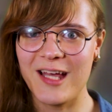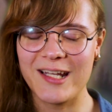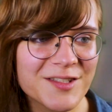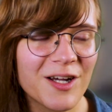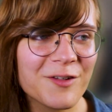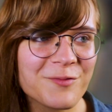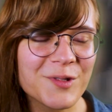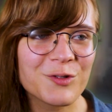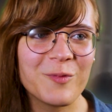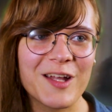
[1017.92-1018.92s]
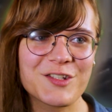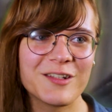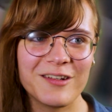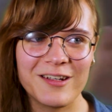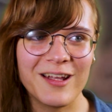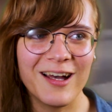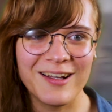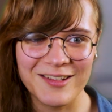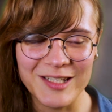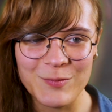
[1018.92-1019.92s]
that? It's hard for me to imagine
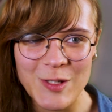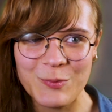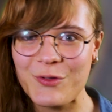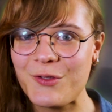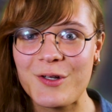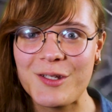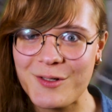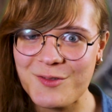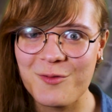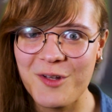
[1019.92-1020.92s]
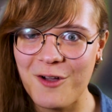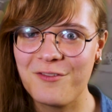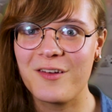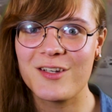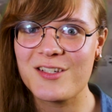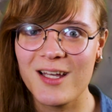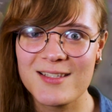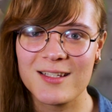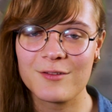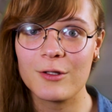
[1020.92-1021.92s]
uh, like people 30 years from now
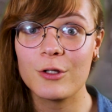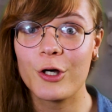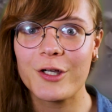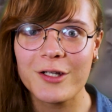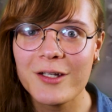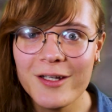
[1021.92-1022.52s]
fetishizing the look